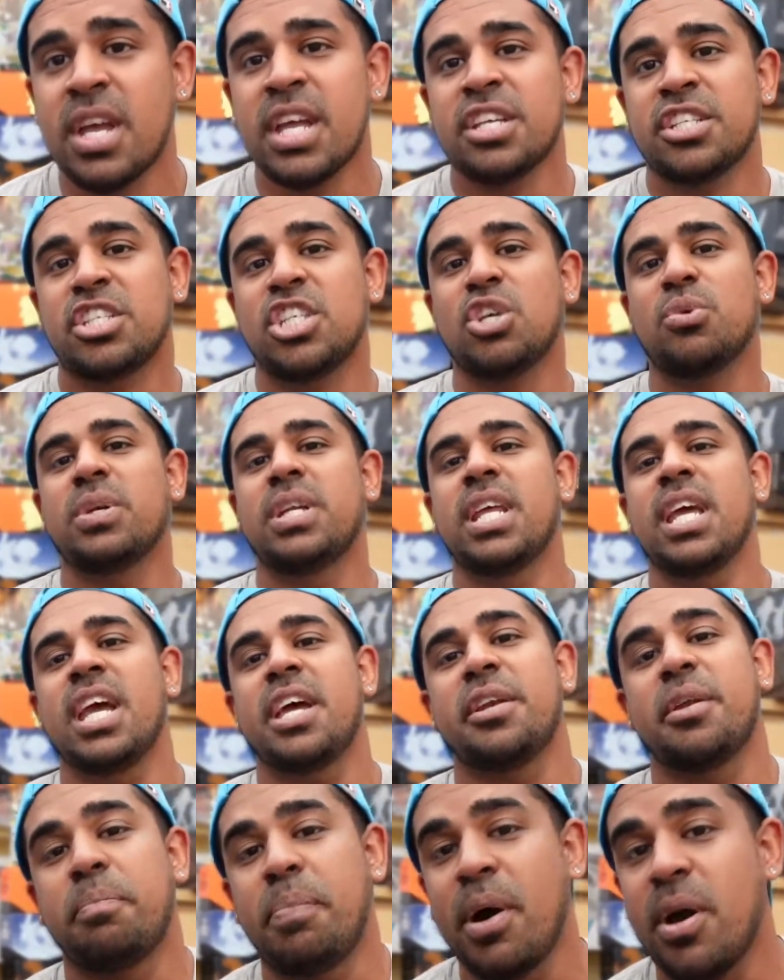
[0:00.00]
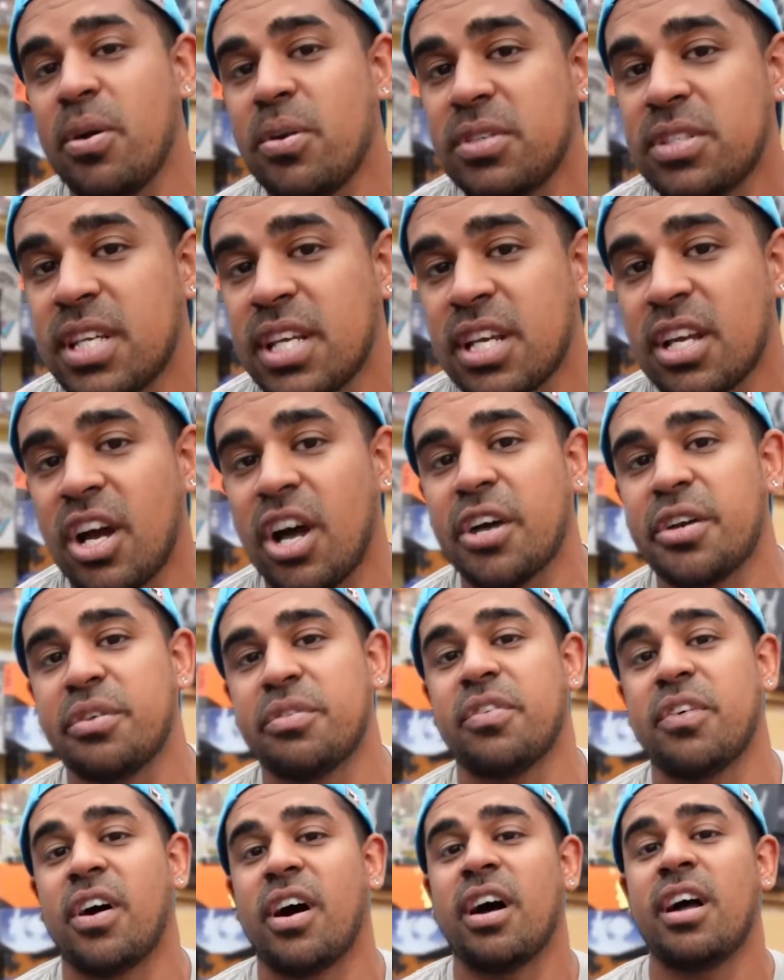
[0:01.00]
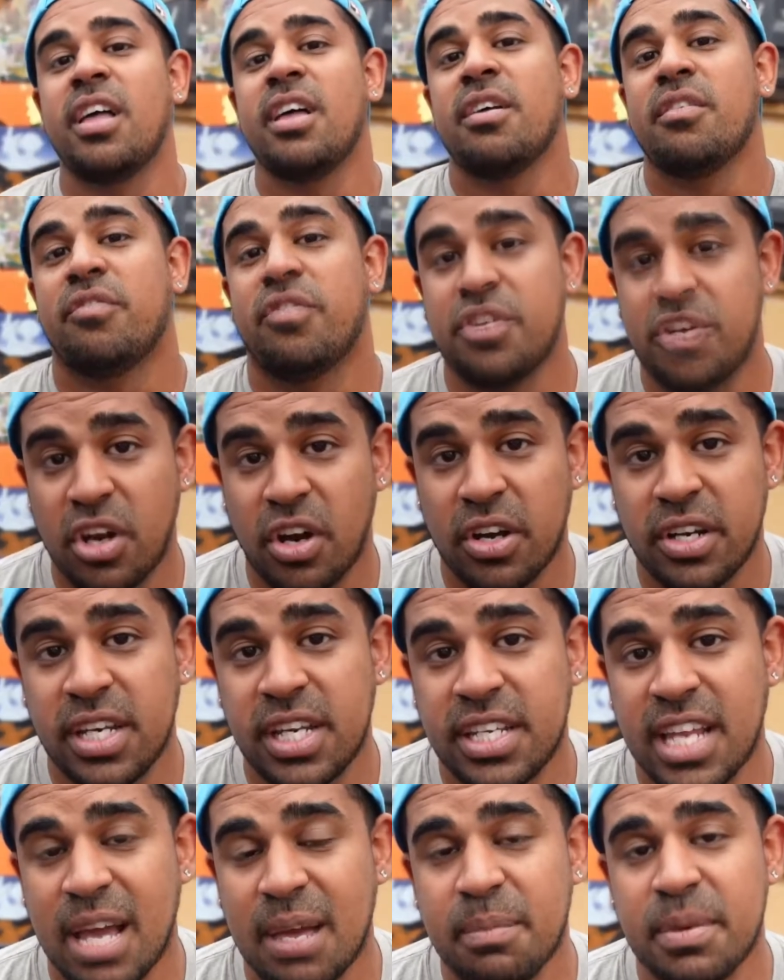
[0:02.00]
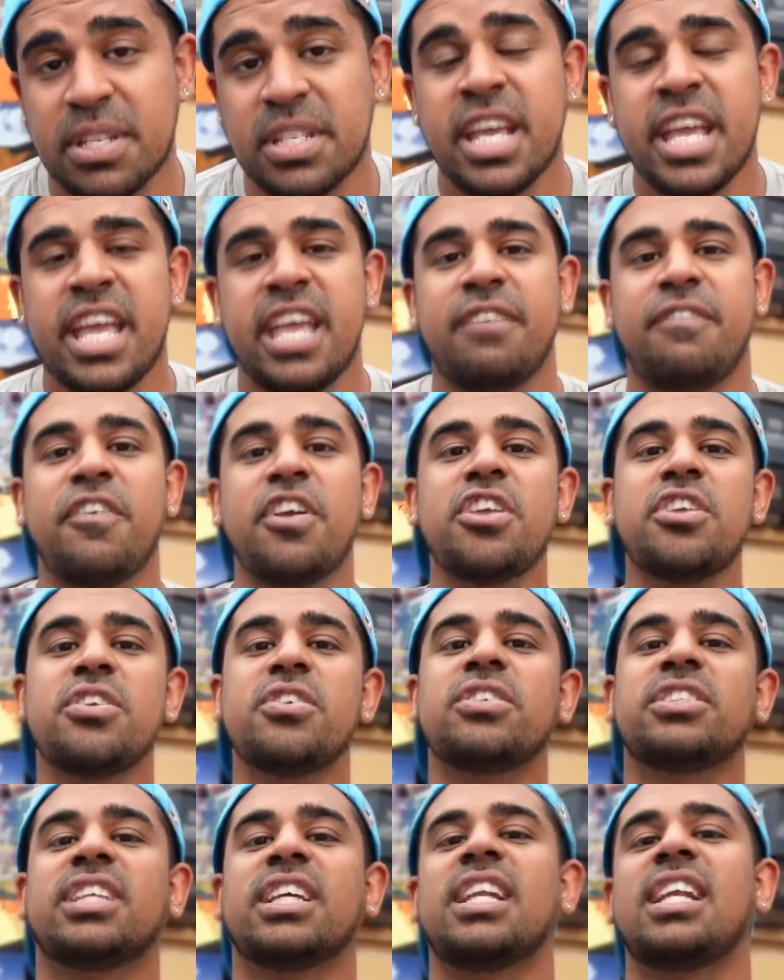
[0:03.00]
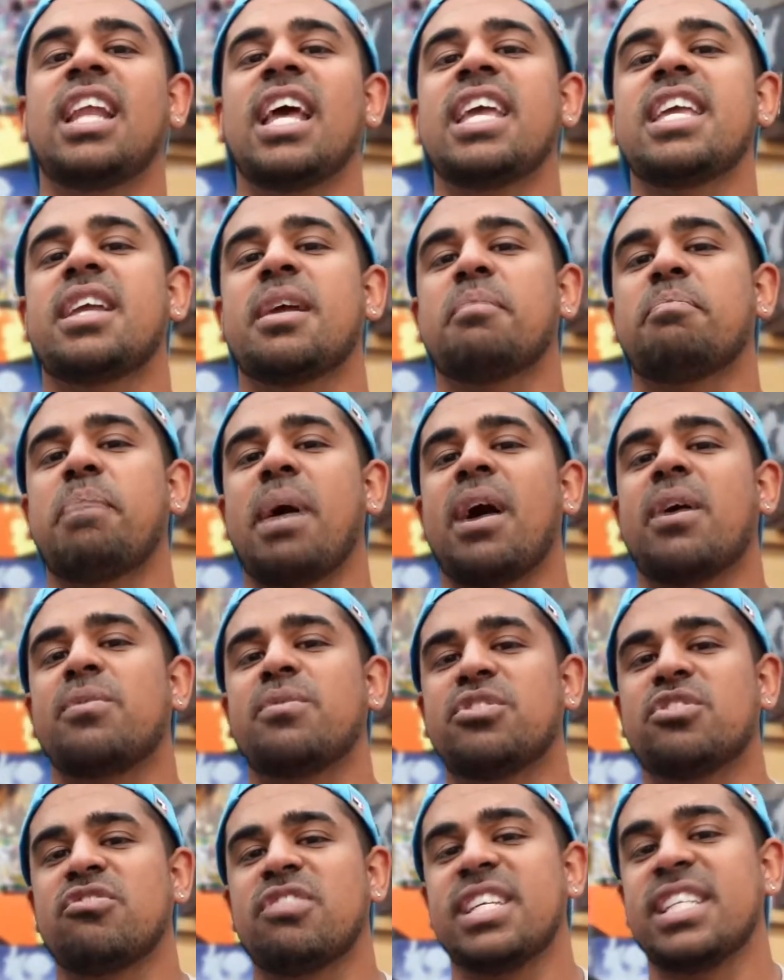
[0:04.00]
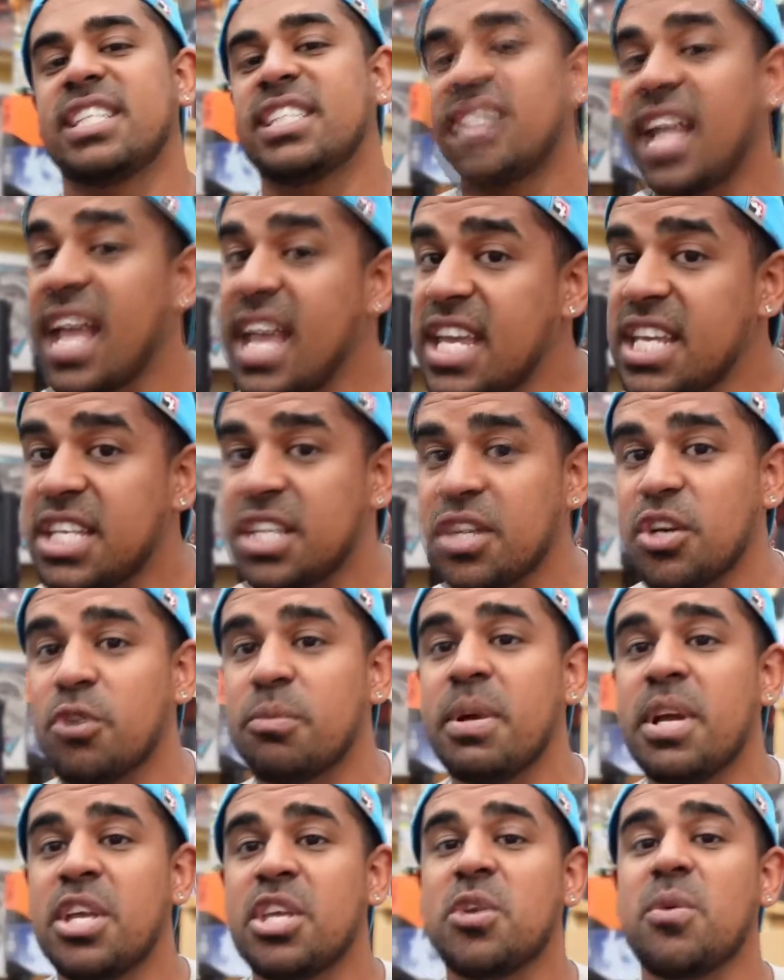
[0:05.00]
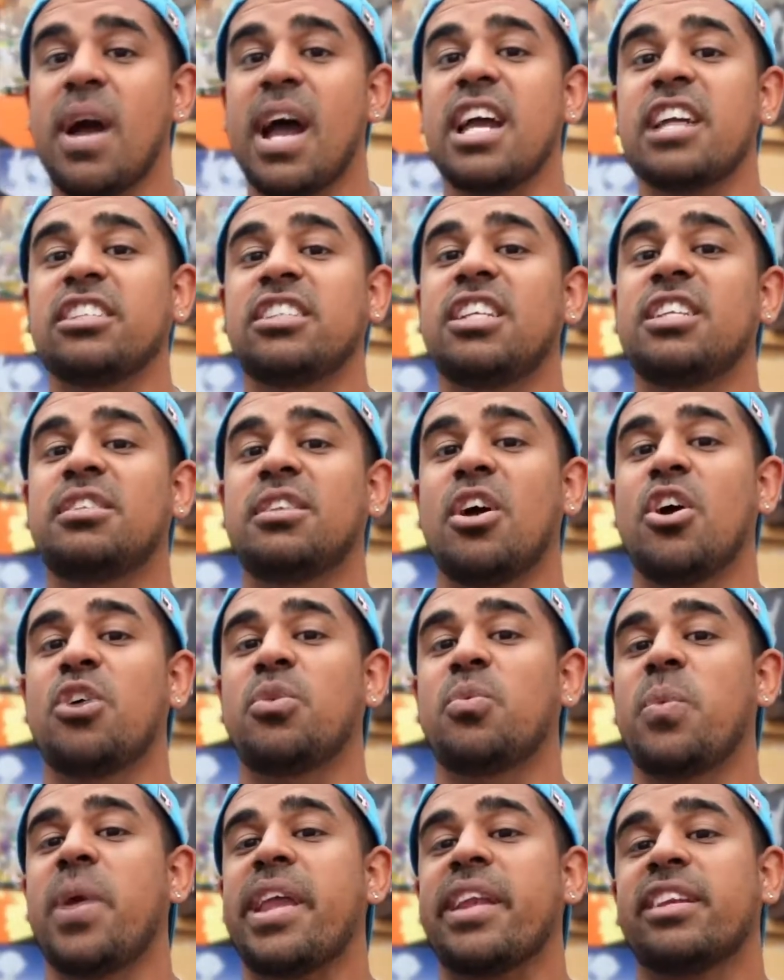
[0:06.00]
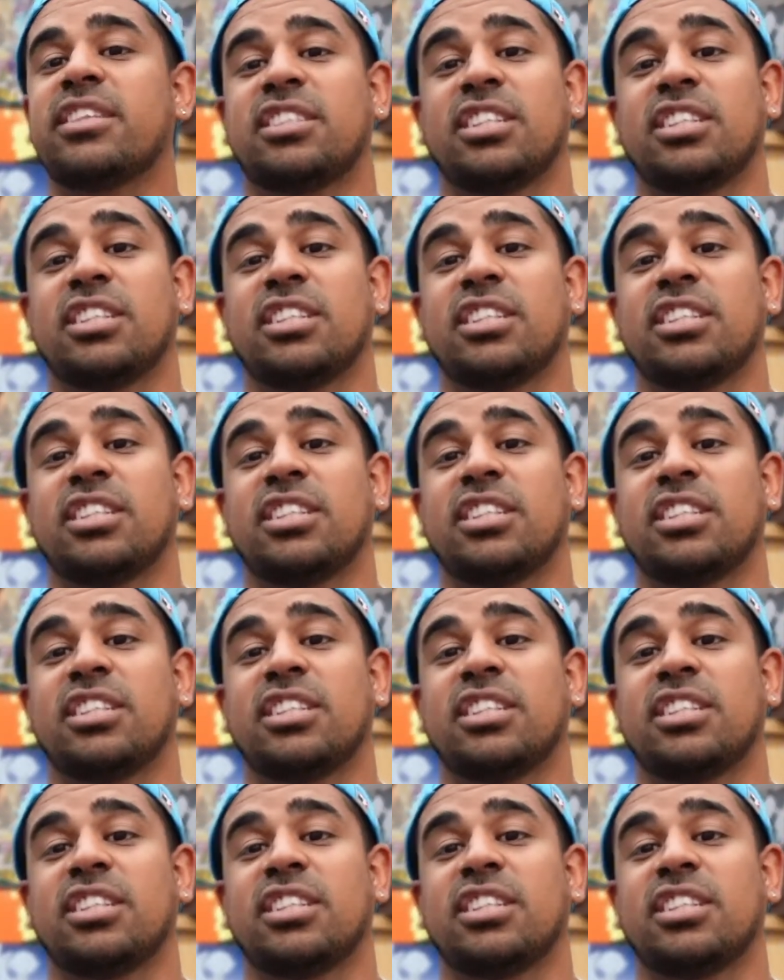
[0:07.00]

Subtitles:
So you would hit an opposing Gardevoir for 90 damage. If you use the Lake Boundary Stadium, you actually turn weakness to